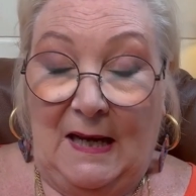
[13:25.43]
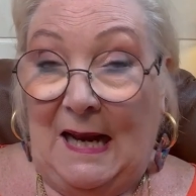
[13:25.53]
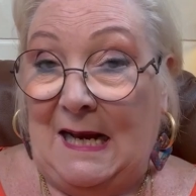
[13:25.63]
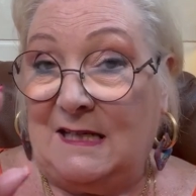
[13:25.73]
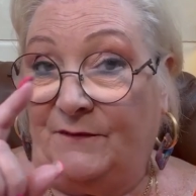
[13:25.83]

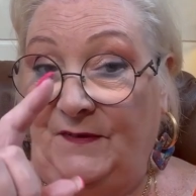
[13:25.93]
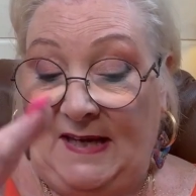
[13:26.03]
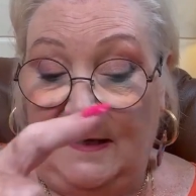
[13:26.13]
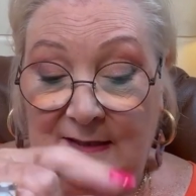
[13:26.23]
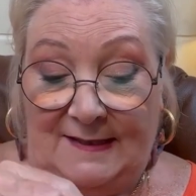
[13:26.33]
has
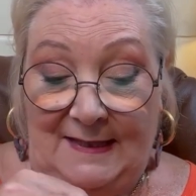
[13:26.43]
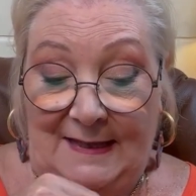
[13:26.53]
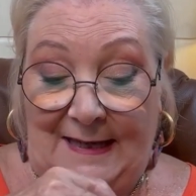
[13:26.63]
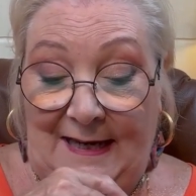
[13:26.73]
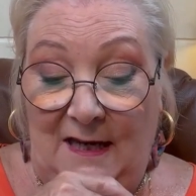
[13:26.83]
Venus
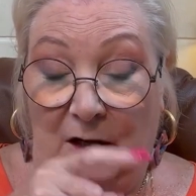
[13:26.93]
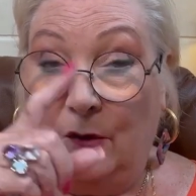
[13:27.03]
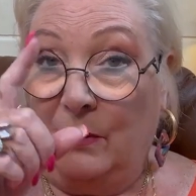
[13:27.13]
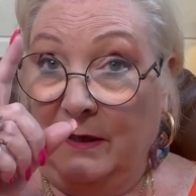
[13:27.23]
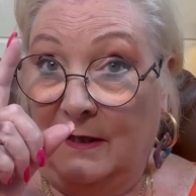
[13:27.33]
in
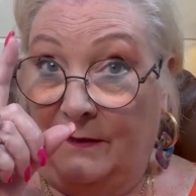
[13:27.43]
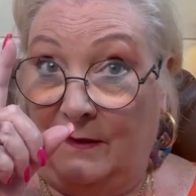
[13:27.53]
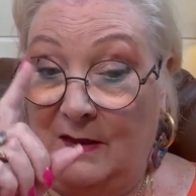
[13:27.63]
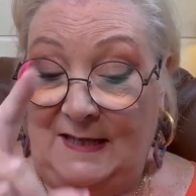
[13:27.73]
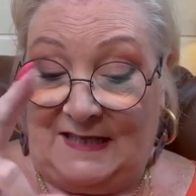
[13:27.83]
Leo
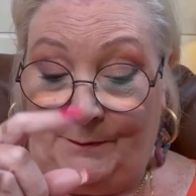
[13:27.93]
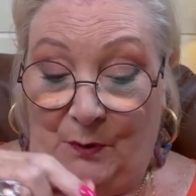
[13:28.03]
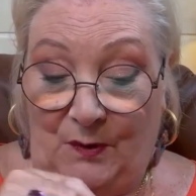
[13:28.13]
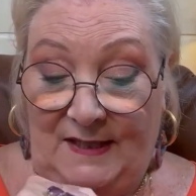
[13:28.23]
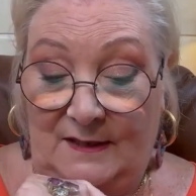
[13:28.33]
at this
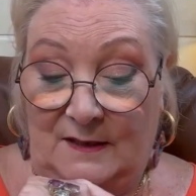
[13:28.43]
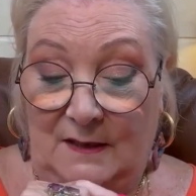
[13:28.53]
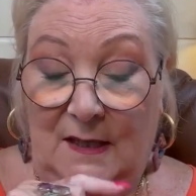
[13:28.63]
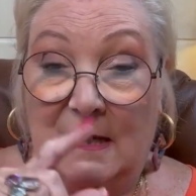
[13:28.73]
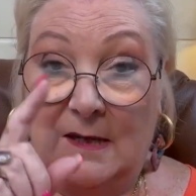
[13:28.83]
point
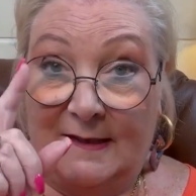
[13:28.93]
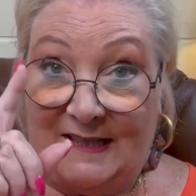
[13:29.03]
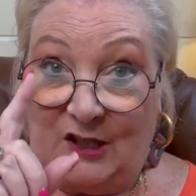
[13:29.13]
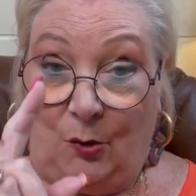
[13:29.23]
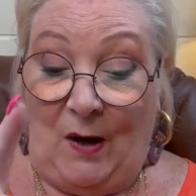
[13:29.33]

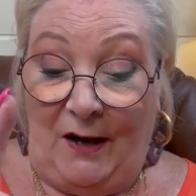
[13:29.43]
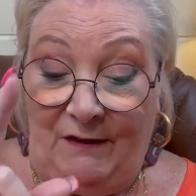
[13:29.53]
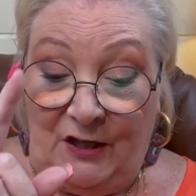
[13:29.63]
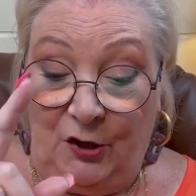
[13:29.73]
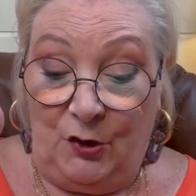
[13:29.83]

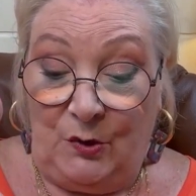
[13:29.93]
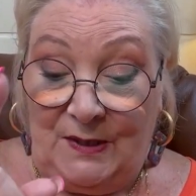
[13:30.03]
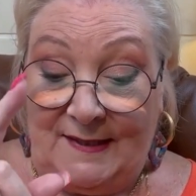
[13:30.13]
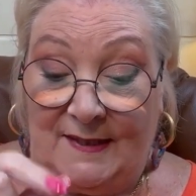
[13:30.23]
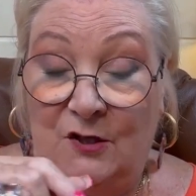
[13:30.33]
squaring
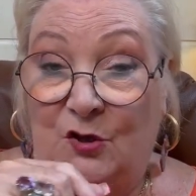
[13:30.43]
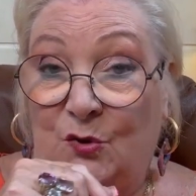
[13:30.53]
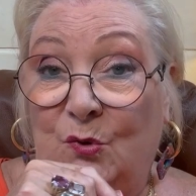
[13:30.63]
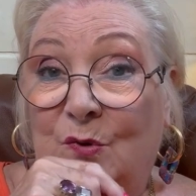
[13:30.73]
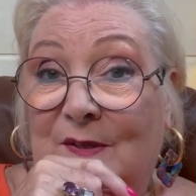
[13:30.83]
Uranus in
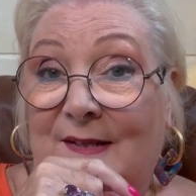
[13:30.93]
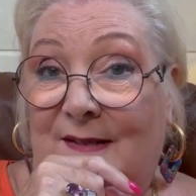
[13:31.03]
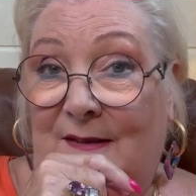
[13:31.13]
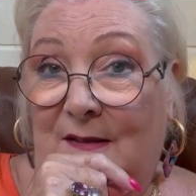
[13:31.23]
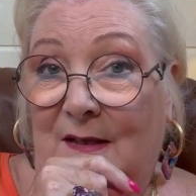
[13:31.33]

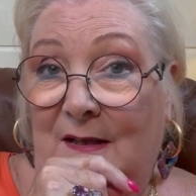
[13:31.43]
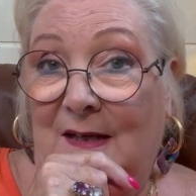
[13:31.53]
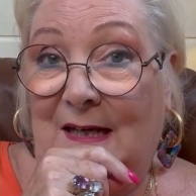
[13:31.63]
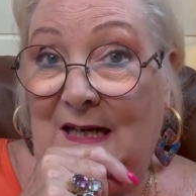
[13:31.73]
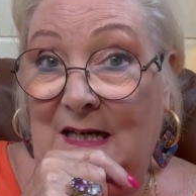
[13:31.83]
Taurus
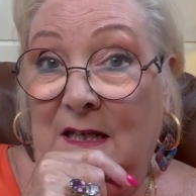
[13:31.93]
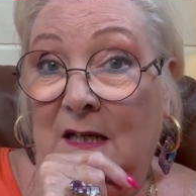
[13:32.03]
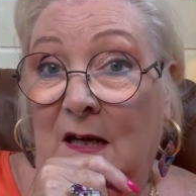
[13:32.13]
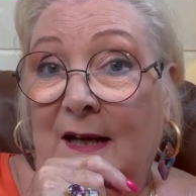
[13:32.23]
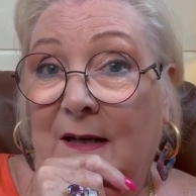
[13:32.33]
in the
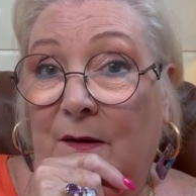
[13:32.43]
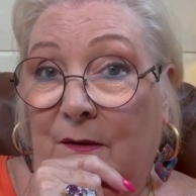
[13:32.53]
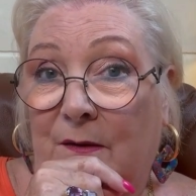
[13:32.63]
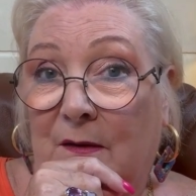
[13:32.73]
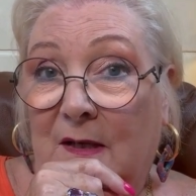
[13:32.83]

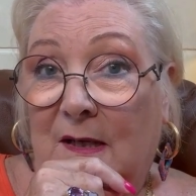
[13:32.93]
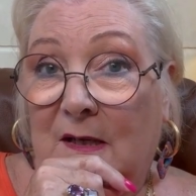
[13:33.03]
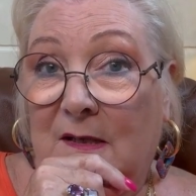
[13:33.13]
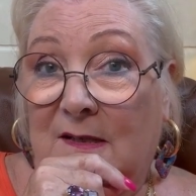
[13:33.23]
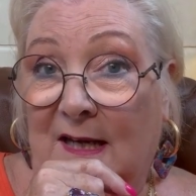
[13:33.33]
ninth,
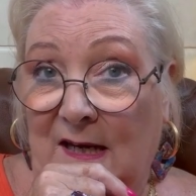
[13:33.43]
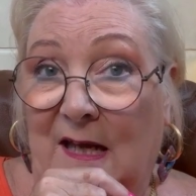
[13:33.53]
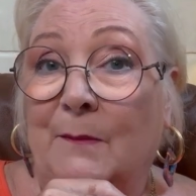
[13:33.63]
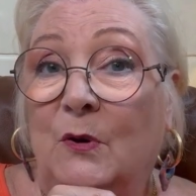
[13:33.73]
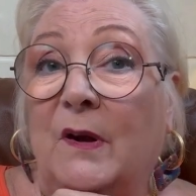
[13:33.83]
saying,
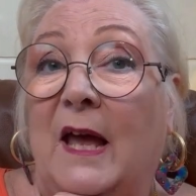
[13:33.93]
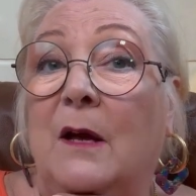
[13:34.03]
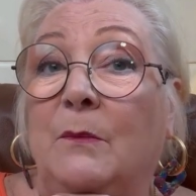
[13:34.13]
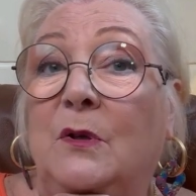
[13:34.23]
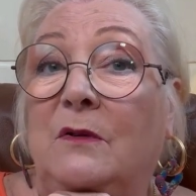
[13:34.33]
come on, get
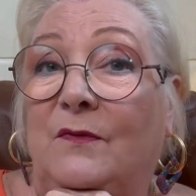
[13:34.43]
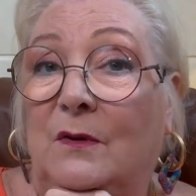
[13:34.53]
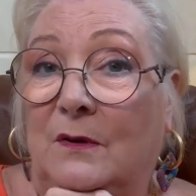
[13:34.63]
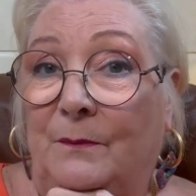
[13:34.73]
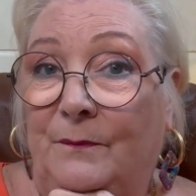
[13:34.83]
a move
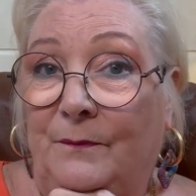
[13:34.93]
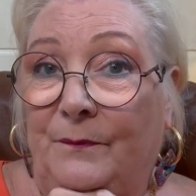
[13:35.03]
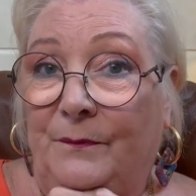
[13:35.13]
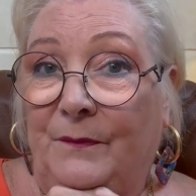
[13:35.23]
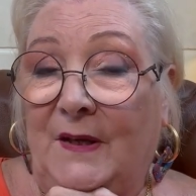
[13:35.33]
on.
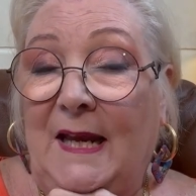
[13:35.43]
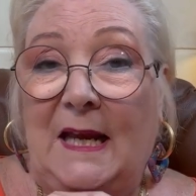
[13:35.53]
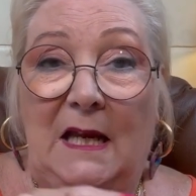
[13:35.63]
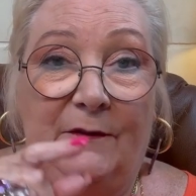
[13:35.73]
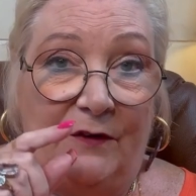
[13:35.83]

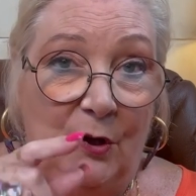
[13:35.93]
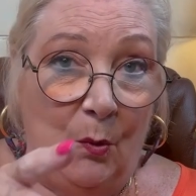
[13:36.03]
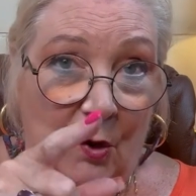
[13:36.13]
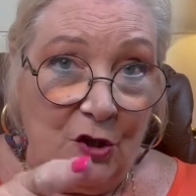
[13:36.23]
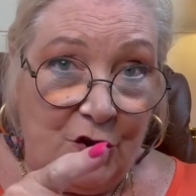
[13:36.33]
If you
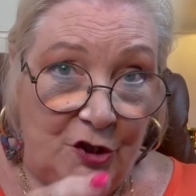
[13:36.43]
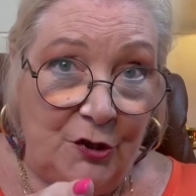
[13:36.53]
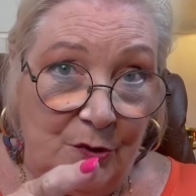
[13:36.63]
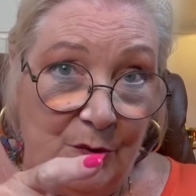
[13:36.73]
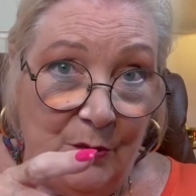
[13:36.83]
want to
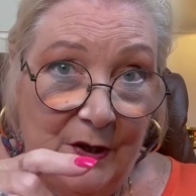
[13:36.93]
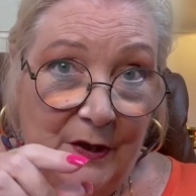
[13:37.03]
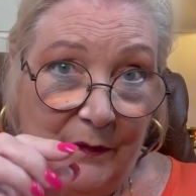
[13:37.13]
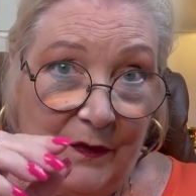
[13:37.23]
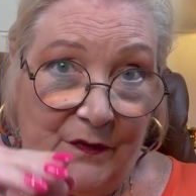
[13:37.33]
do
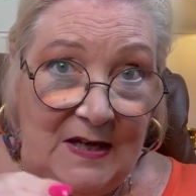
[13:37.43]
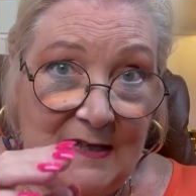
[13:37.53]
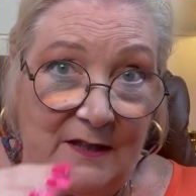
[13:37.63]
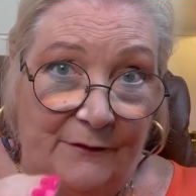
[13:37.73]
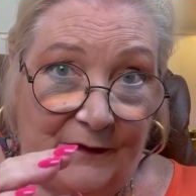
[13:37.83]
the
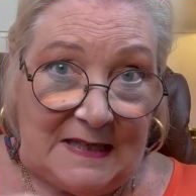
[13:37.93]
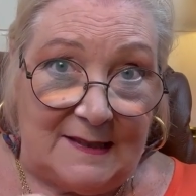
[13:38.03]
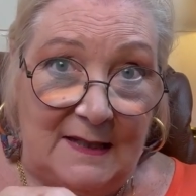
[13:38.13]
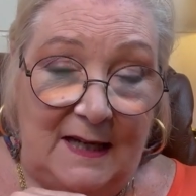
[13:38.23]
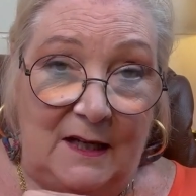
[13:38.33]
things that
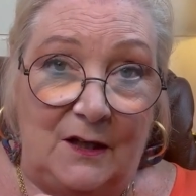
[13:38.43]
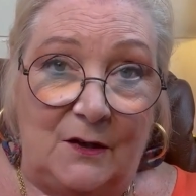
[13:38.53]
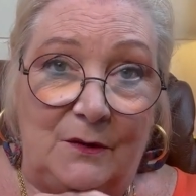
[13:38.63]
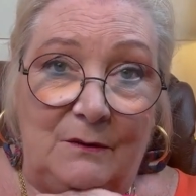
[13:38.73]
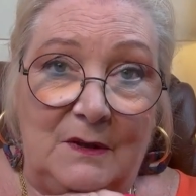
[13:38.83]
fascinate
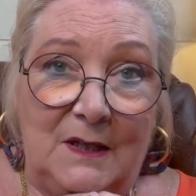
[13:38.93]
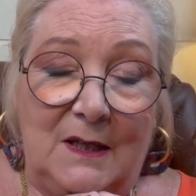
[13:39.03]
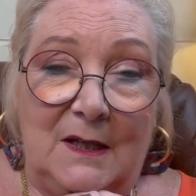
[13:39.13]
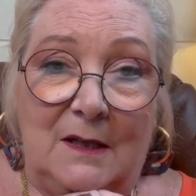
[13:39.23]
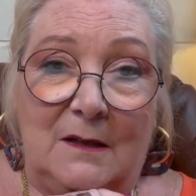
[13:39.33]
you,
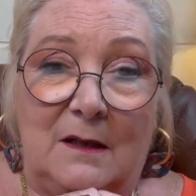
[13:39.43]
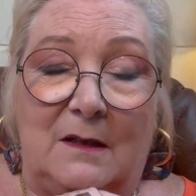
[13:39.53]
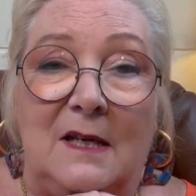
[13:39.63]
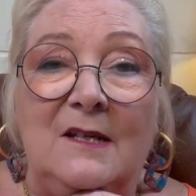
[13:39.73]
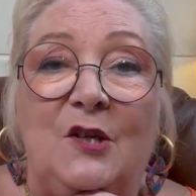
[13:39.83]
the
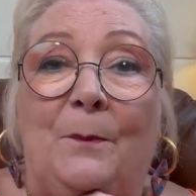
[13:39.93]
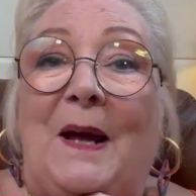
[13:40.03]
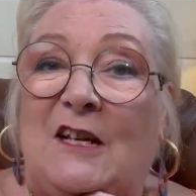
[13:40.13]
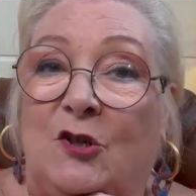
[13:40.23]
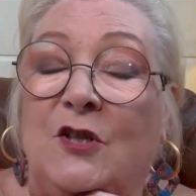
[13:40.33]
things you're
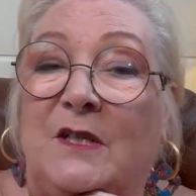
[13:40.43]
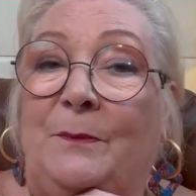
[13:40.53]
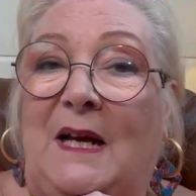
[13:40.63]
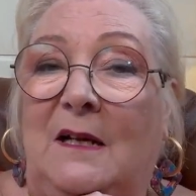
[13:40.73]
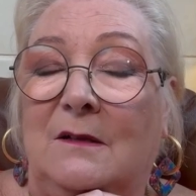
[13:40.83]
passionate
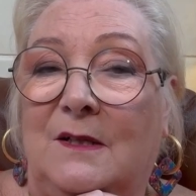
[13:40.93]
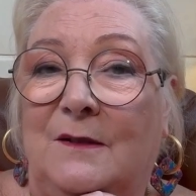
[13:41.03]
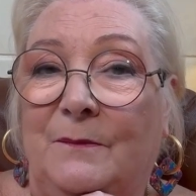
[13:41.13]
about,